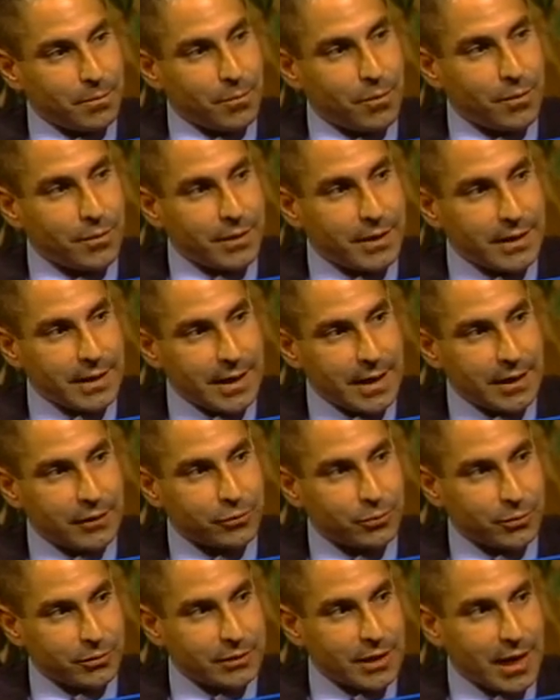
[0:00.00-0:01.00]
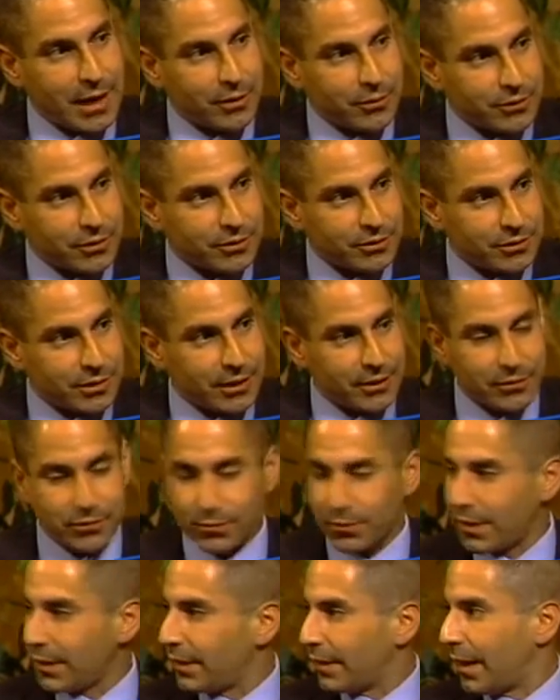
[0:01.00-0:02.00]
But more than the actual dollars and
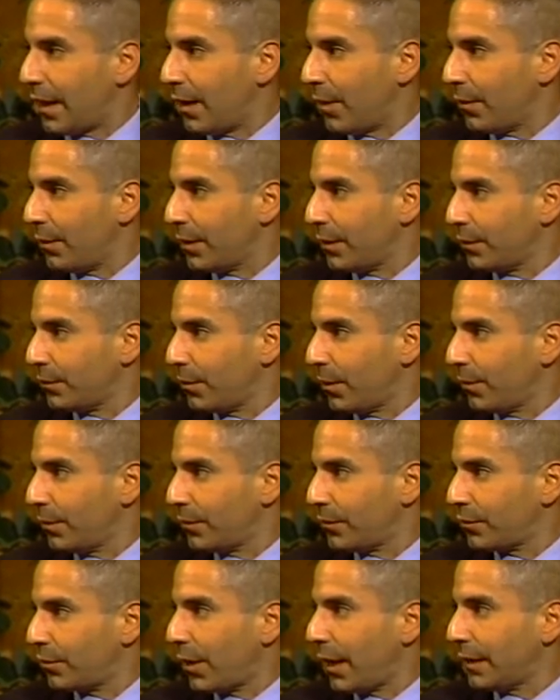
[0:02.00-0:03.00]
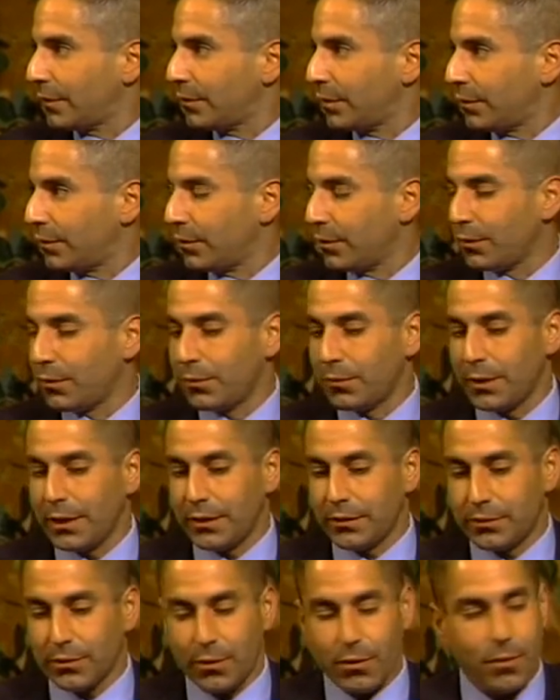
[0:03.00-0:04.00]
cents right now is what we've tried to do
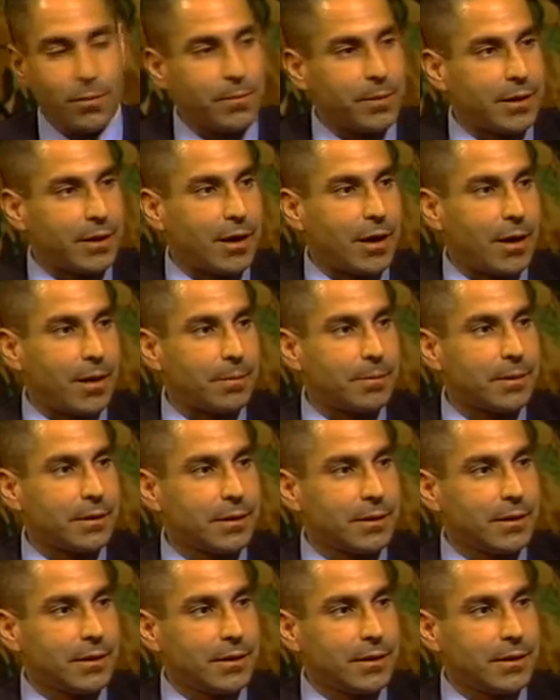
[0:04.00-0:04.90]
is open up